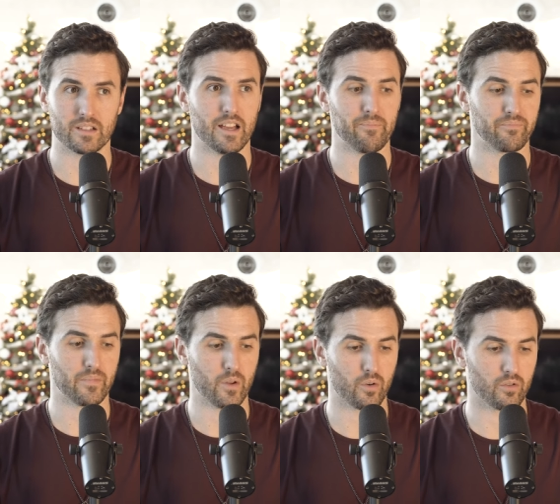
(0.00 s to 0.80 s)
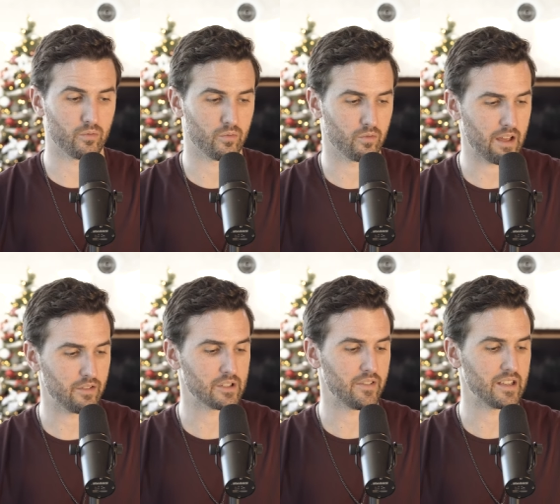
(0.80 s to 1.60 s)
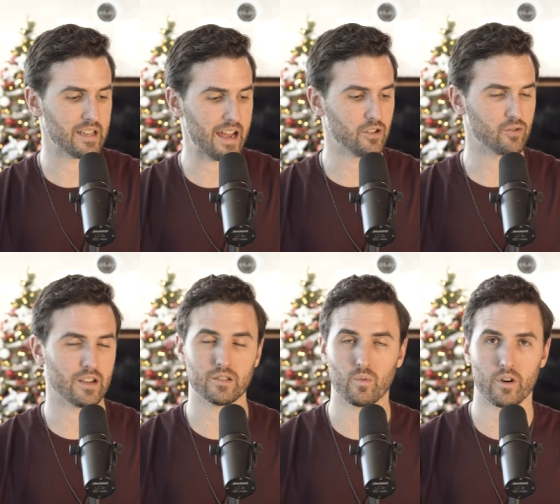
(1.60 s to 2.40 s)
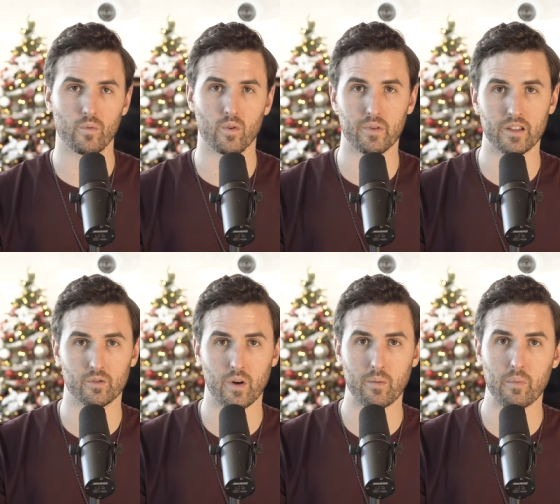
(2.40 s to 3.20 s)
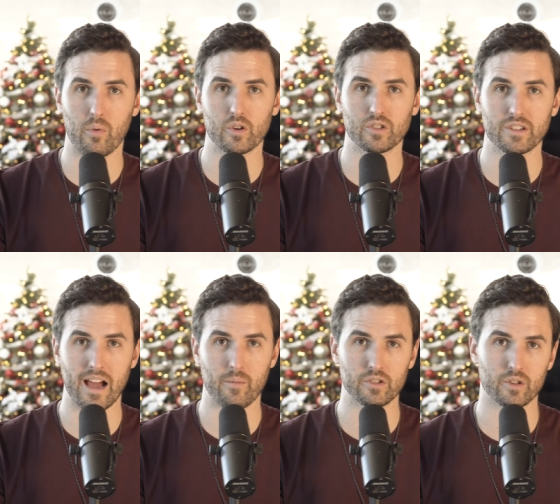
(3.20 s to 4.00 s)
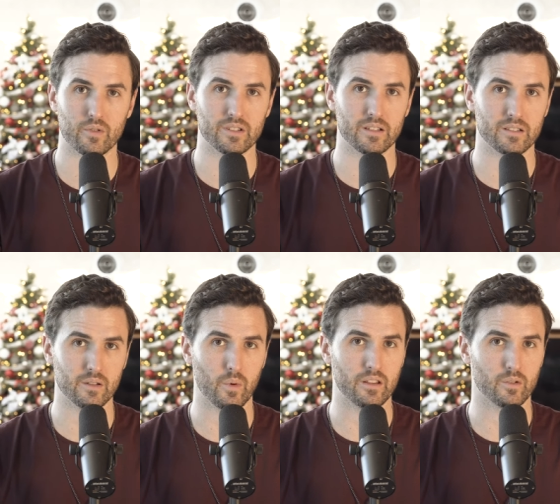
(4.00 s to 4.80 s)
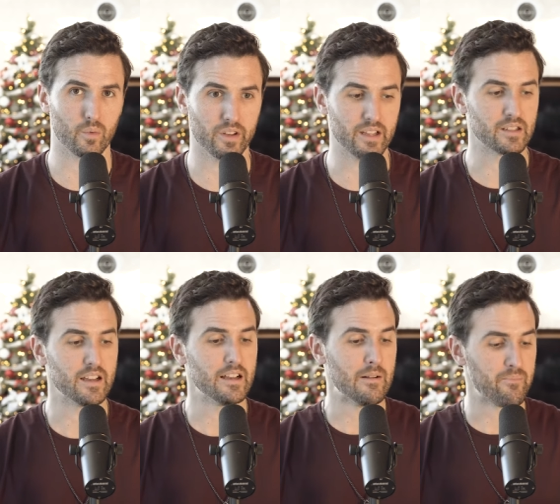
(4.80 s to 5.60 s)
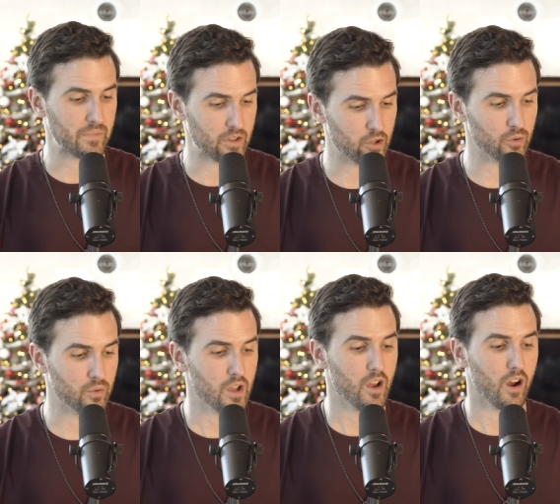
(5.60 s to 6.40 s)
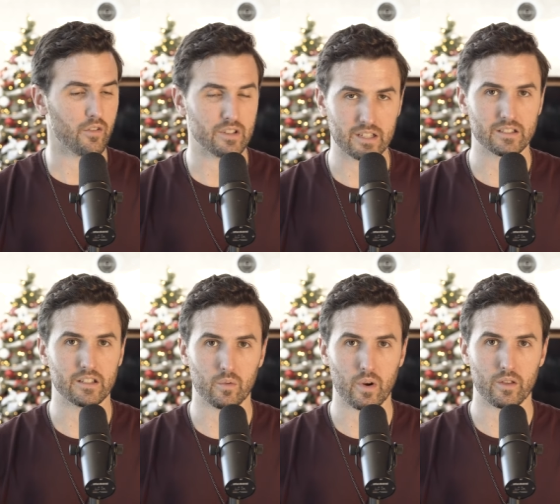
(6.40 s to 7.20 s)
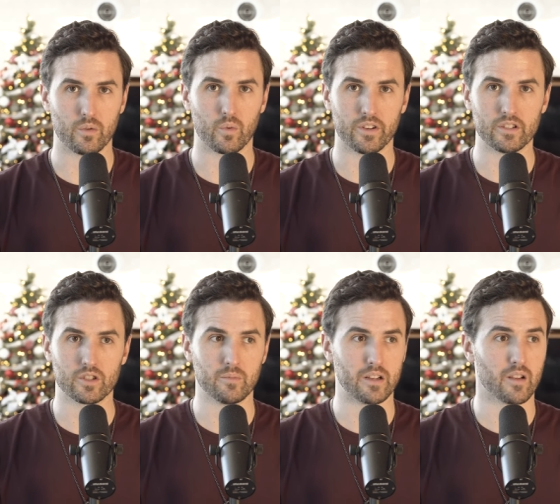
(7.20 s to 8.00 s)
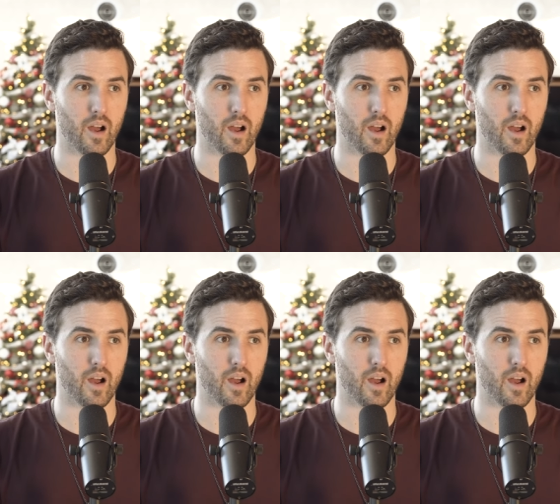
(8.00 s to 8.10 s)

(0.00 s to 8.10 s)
I said, your levels of anxiety, stress, and worry will be in direct proportion to how much you're resisting the way that the world is. You are resisting the way that the world is too much.